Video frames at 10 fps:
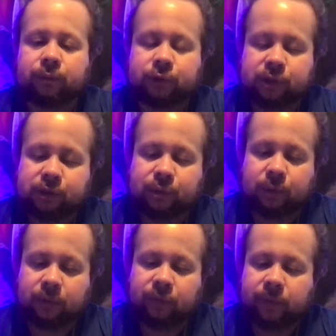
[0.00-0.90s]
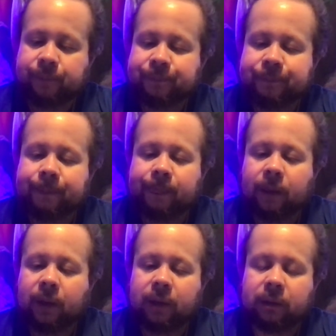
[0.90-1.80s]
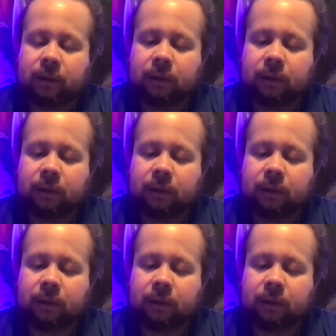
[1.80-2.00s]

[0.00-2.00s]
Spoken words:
Just short of it. And